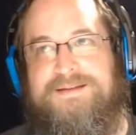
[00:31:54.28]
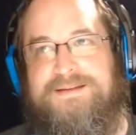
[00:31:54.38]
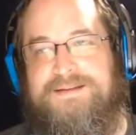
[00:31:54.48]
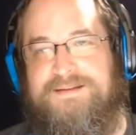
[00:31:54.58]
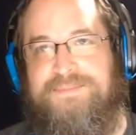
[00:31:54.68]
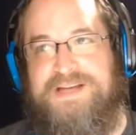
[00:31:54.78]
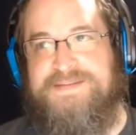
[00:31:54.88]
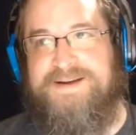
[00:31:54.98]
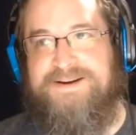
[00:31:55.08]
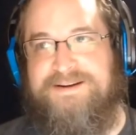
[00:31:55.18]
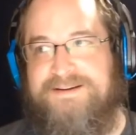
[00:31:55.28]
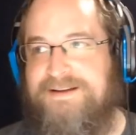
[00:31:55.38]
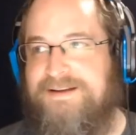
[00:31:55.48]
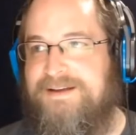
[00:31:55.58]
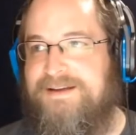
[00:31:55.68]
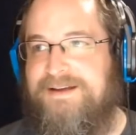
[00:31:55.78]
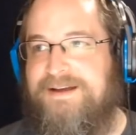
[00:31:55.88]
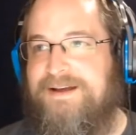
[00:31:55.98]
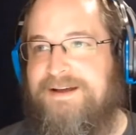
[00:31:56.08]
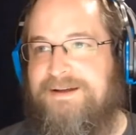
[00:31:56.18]
he breaks my heart.
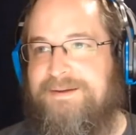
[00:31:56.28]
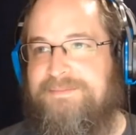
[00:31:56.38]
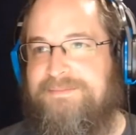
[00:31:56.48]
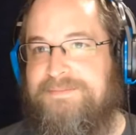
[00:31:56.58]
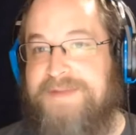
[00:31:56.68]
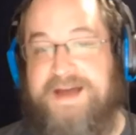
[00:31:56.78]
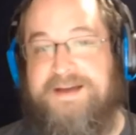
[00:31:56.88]
Um, yeah,